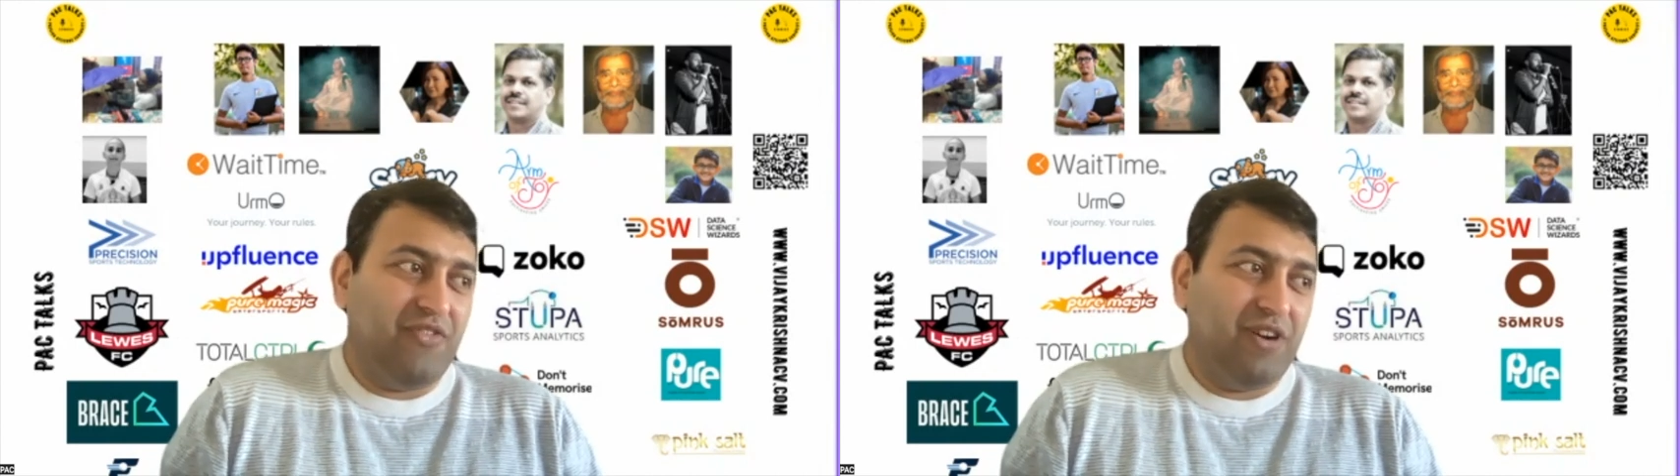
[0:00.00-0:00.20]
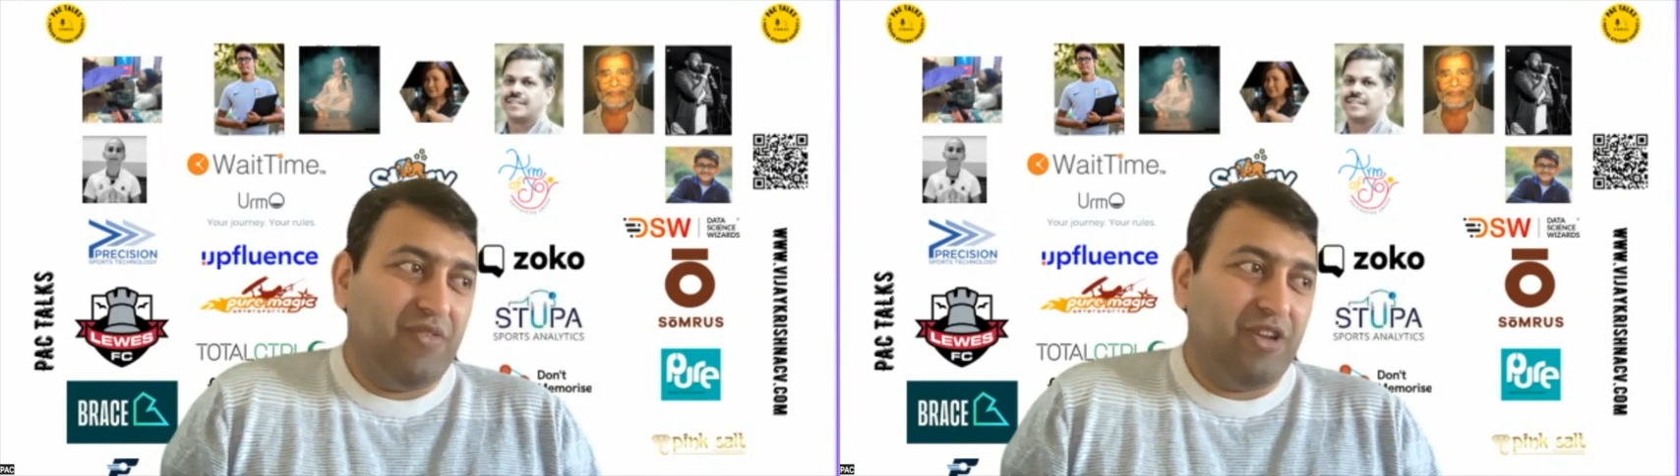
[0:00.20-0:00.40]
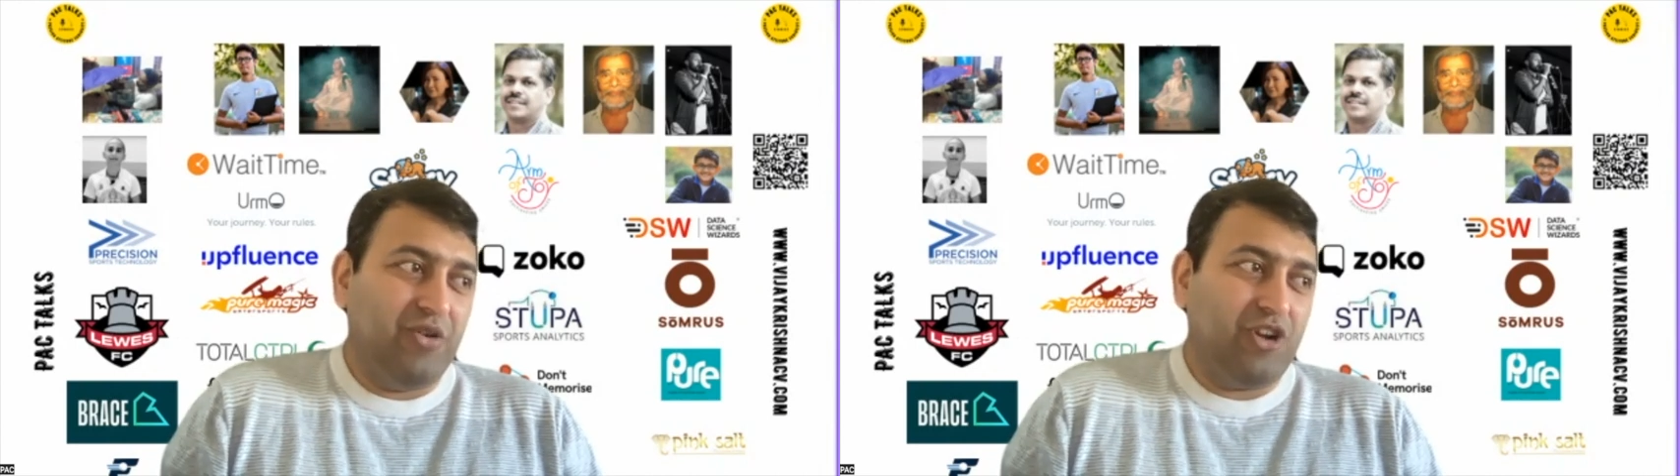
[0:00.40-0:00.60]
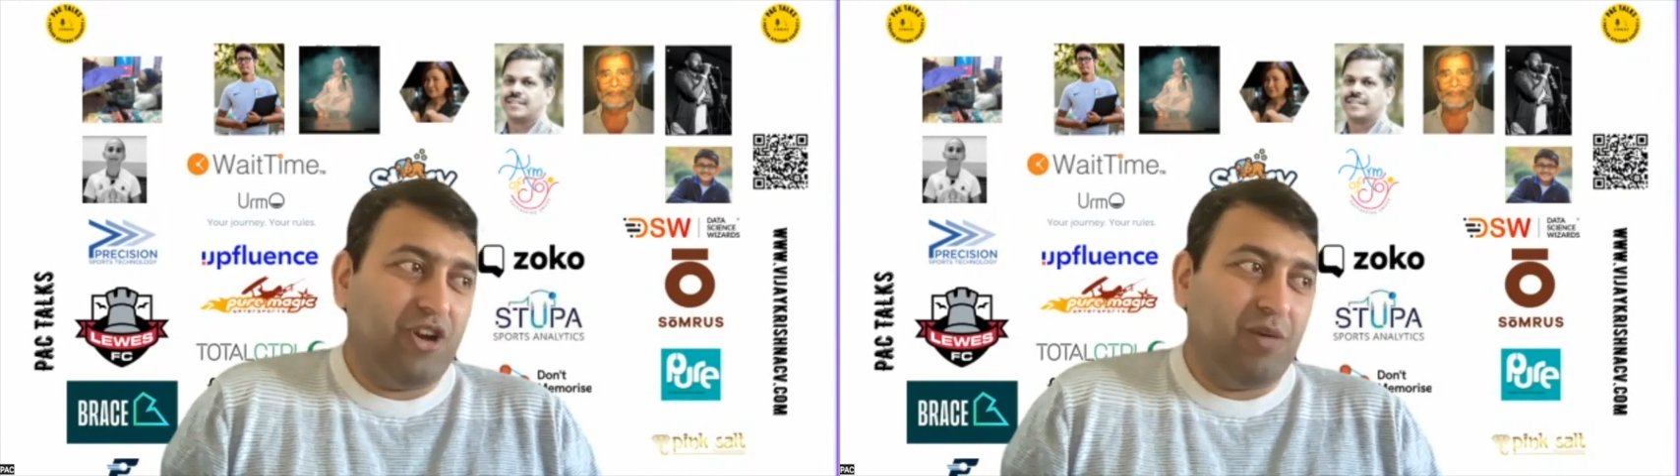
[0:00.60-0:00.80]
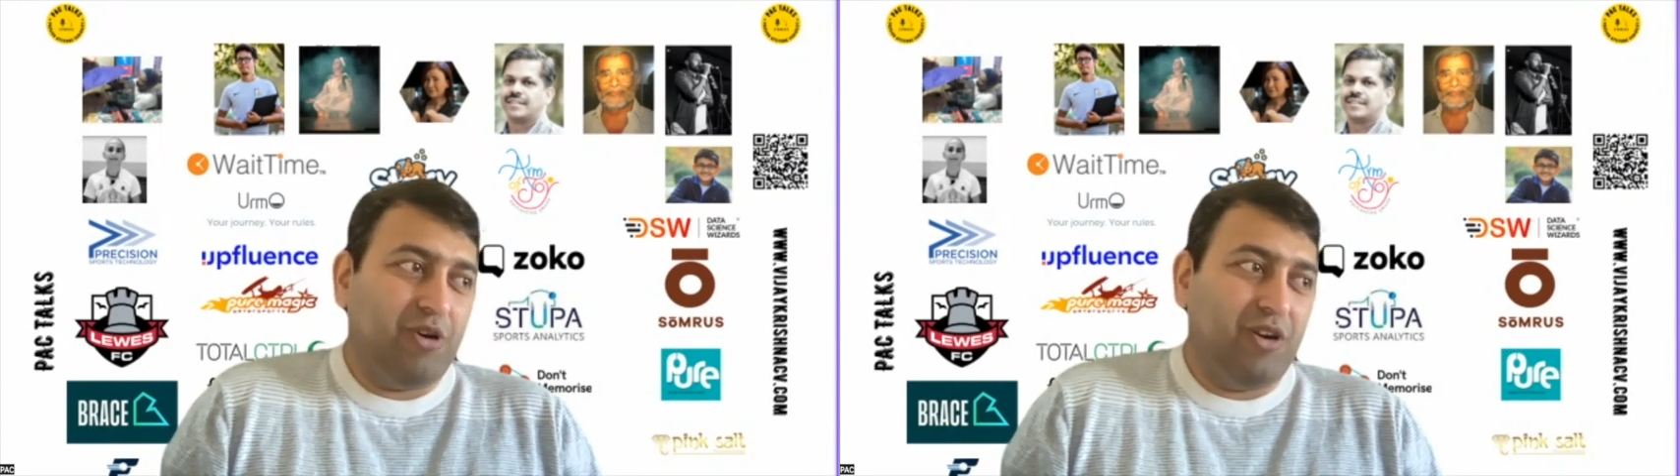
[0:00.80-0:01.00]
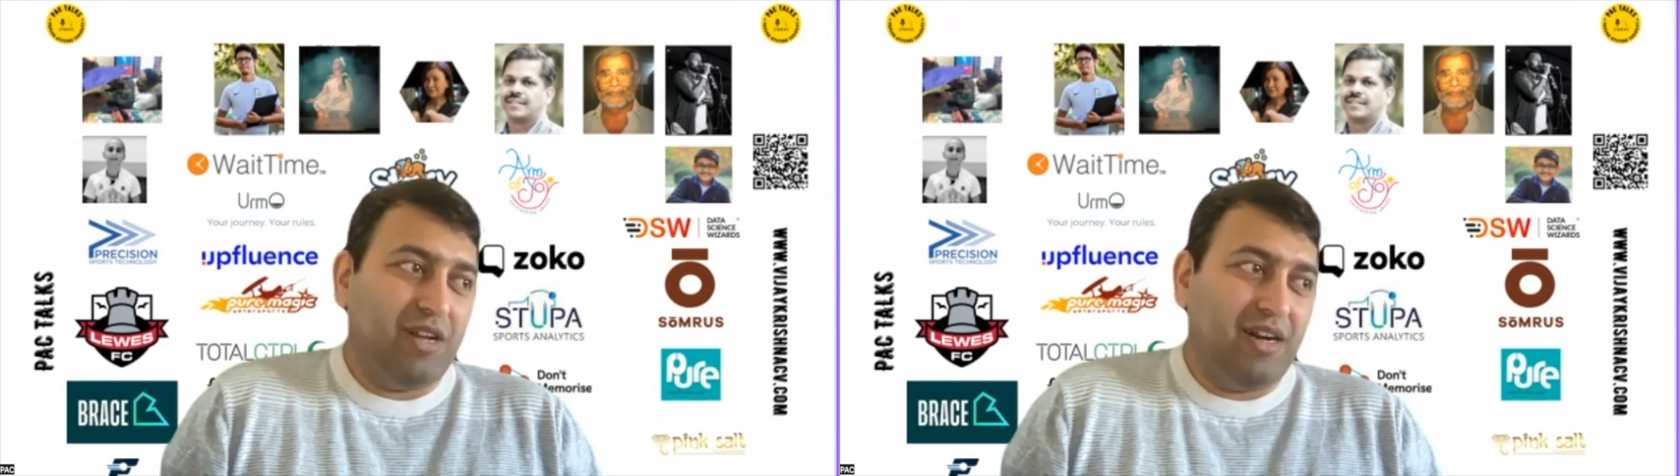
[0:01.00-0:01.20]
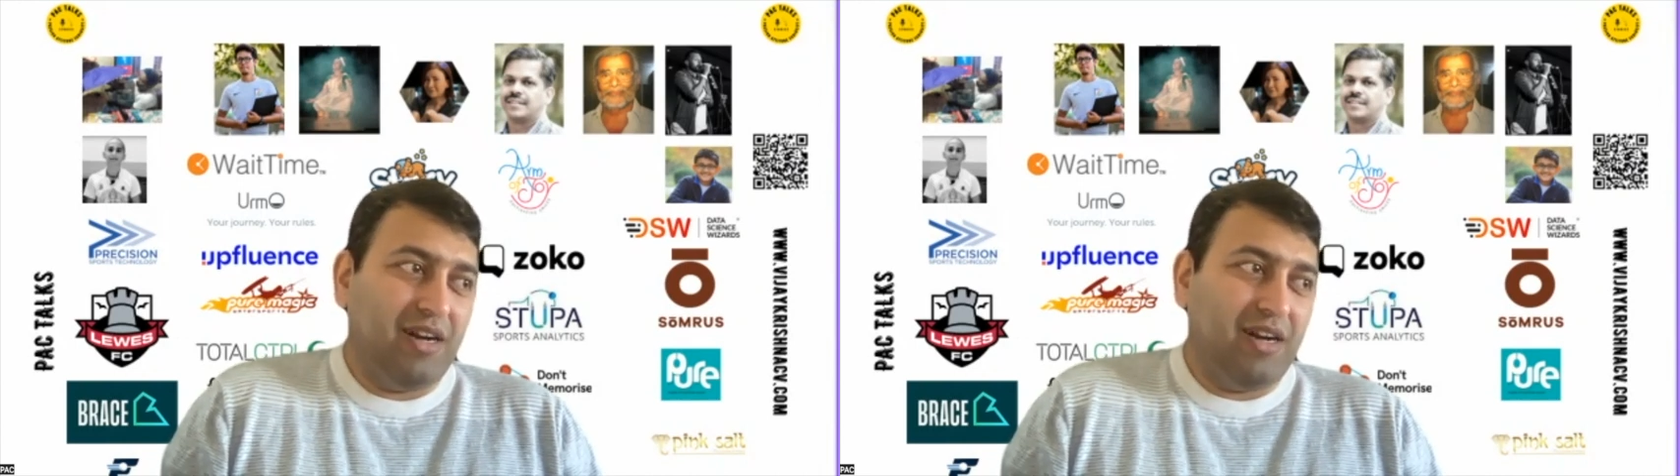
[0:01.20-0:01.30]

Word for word: uh, when you talk about uh,